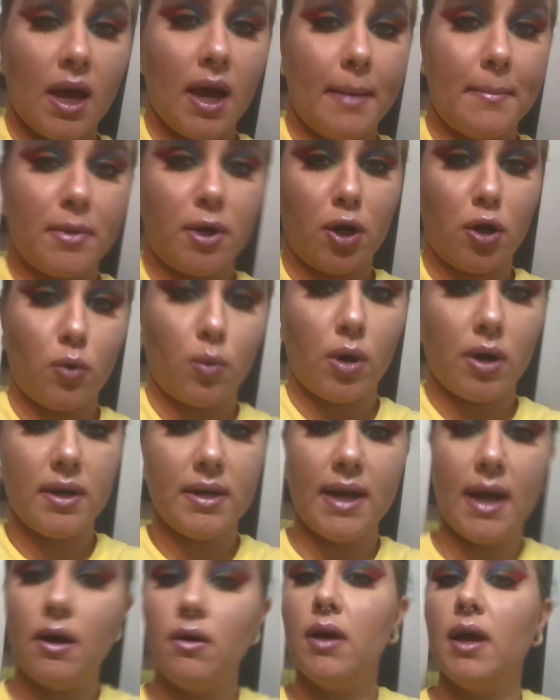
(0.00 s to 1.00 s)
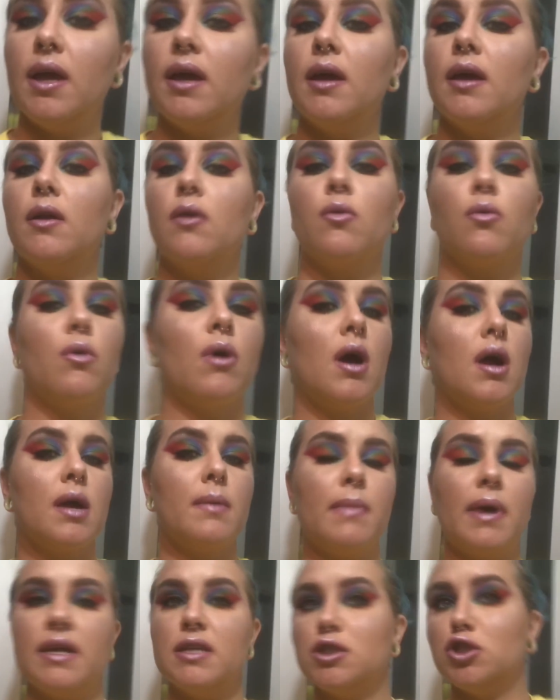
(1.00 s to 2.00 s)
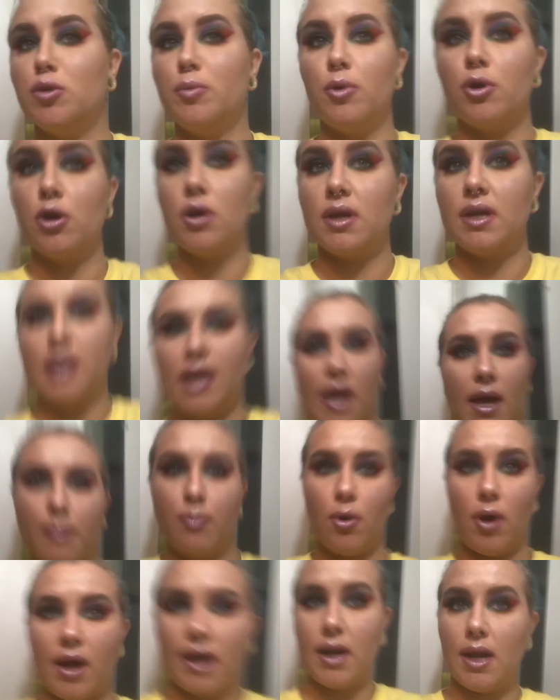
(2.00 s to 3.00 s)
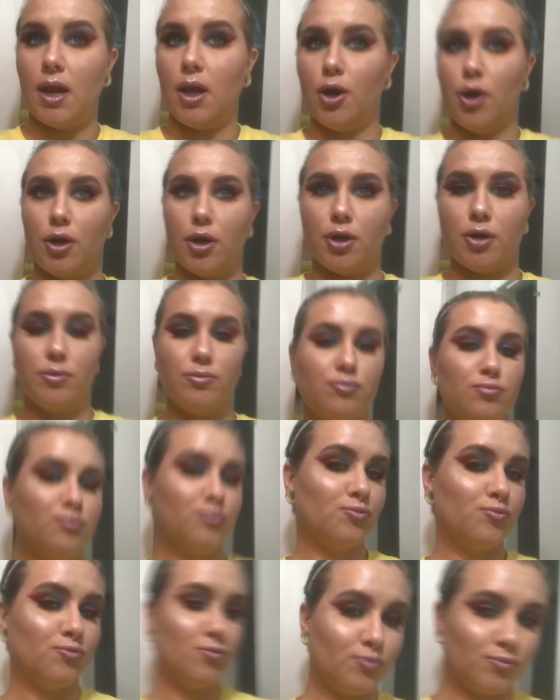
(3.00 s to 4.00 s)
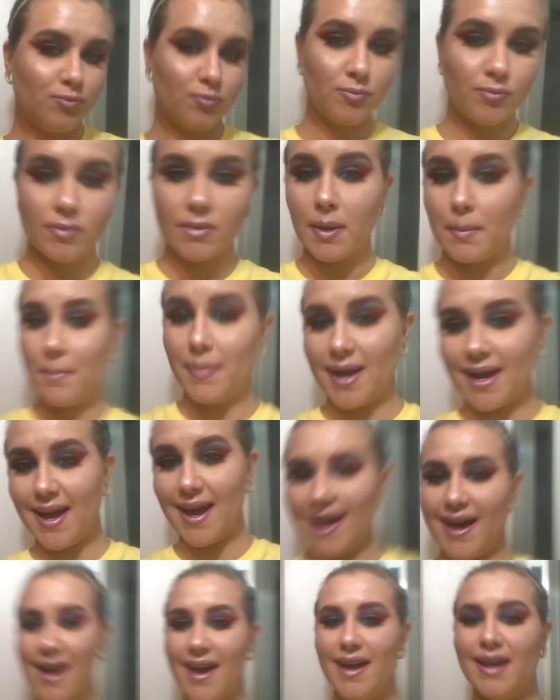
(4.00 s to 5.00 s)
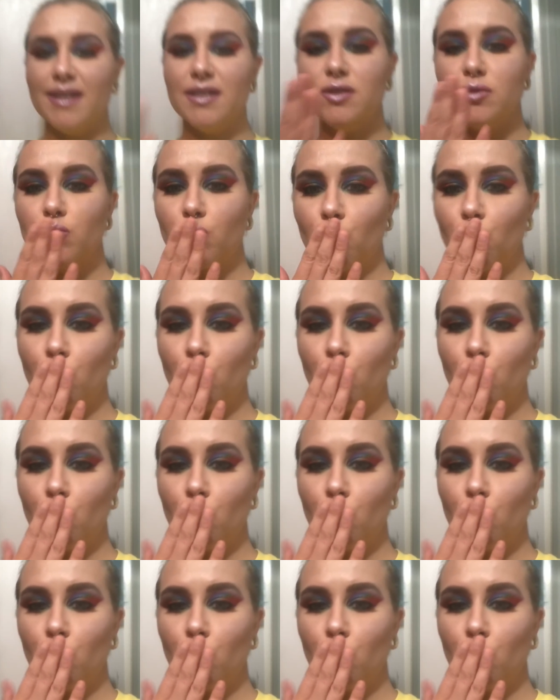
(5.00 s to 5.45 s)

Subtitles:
I'm gonna go to work now and rock my super gay pride look. Bye guys.